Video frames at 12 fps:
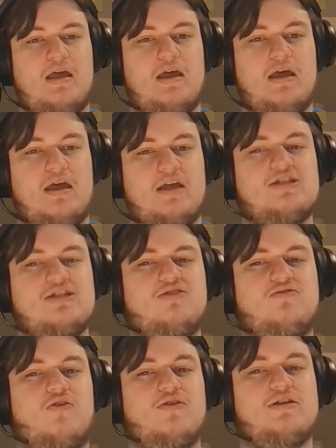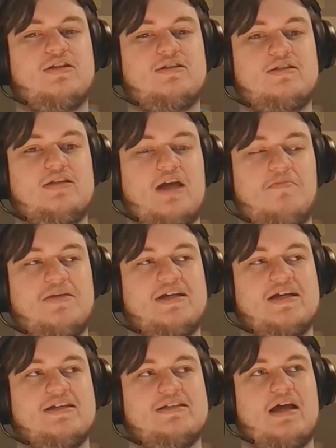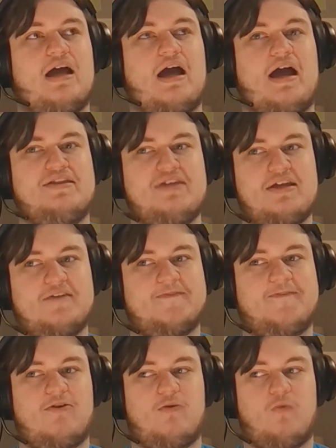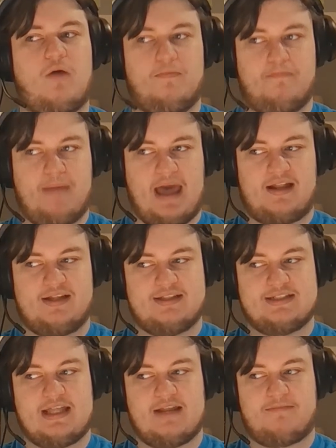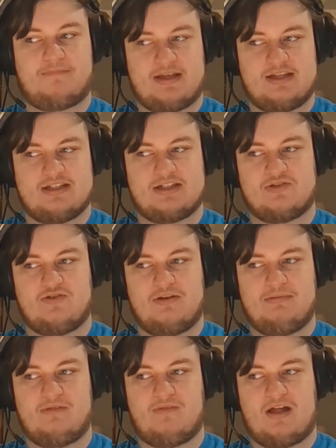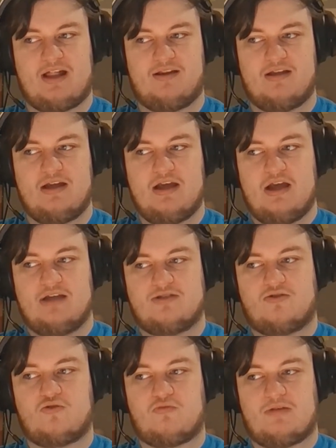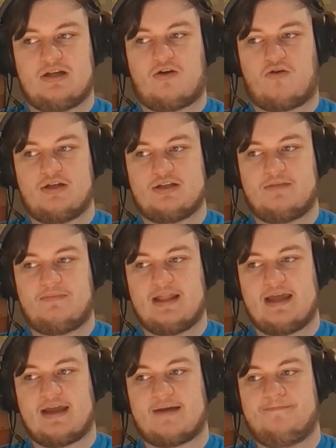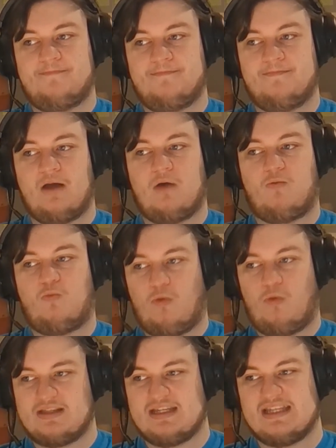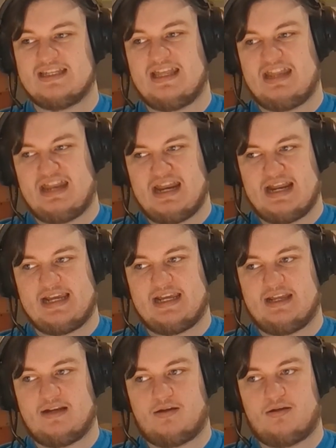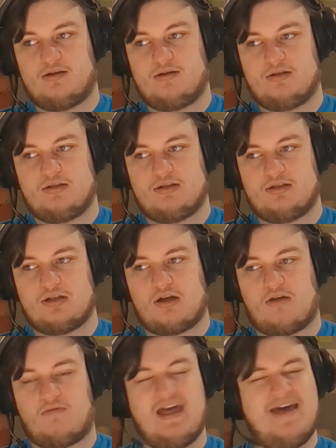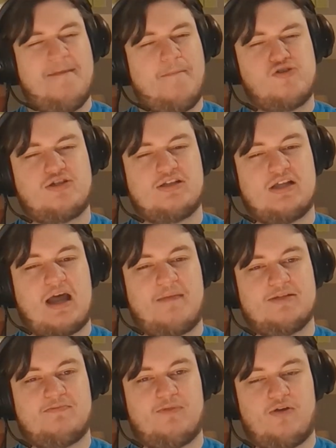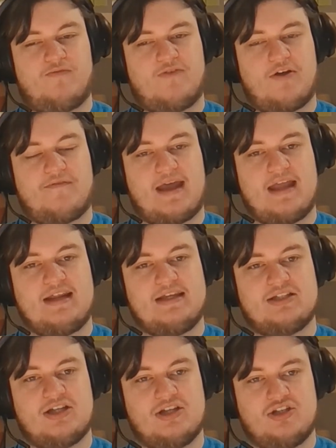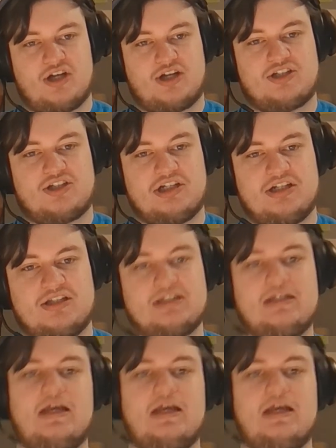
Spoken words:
It's a little hard to tell because I think it's very well balanced and it plays extremely well. So it's really hard to be like, what does it need? So post in the comments below if you have any suggestions.